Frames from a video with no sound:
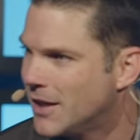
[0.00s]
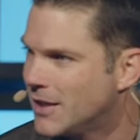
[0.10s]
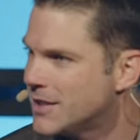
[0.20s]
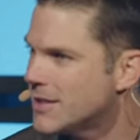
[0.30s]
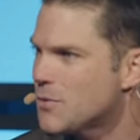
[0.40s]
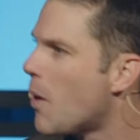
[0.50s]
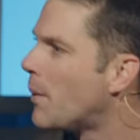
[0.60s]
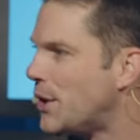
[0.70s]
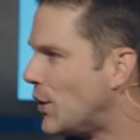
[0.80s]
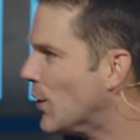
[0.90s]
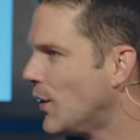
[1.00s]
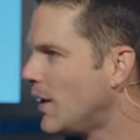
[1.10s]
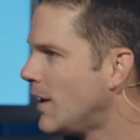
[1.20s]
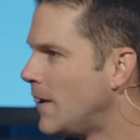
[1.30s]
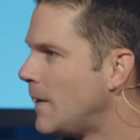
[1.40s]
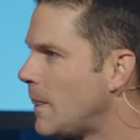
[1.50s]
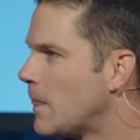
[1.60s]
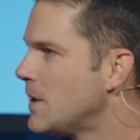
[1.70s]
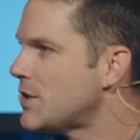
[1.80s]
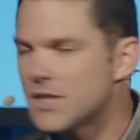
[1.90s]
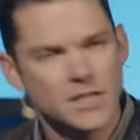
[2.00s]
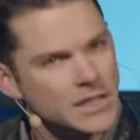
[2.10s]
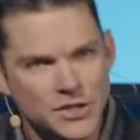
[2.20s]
This isn't what we do. This isn't the